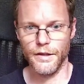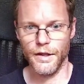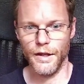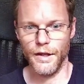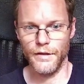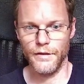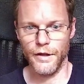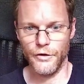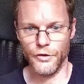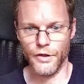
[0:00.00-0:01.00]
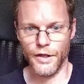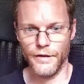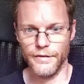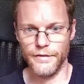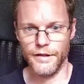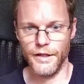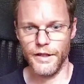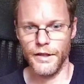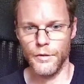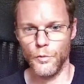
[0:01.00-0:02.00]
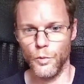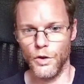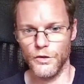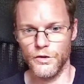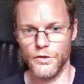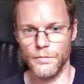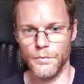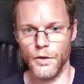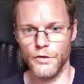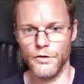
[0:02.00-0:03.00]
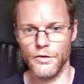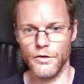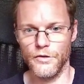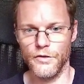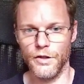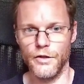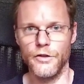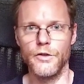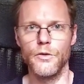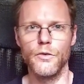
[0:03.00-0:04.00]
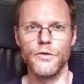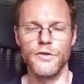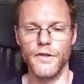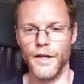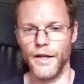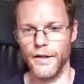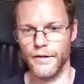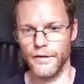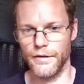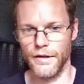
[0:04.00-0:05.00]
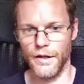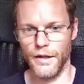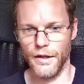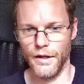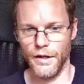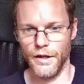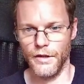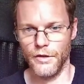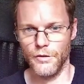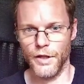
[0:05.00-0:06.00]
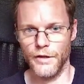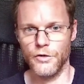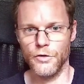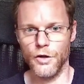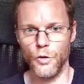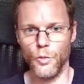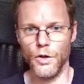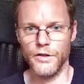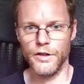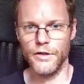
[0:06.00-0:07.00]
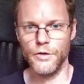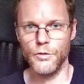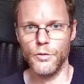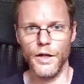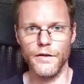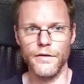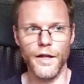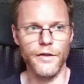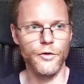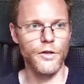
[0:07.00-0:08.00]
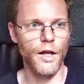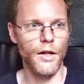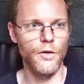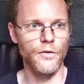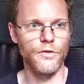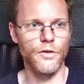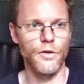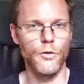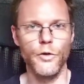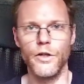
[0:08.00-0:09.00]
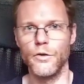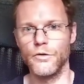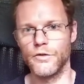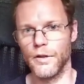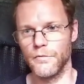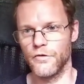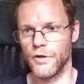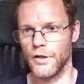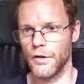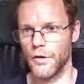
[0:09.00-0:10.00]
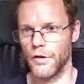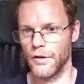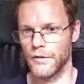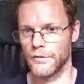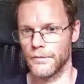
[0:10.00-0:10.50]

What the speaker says: and there you can see what modules are used, and you get to know what they do, and then you can also reuse them for other things.